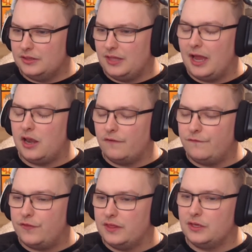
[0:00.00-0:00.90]
I
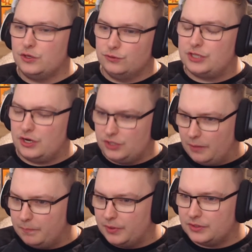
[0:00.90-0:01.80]
love that they use their
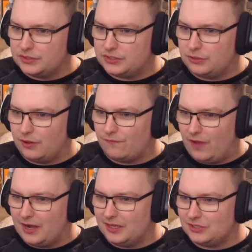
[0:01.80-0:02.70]
numbers to their
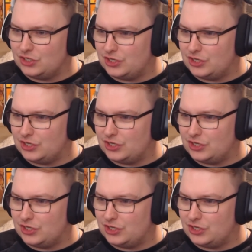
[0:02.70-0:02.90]
advantage.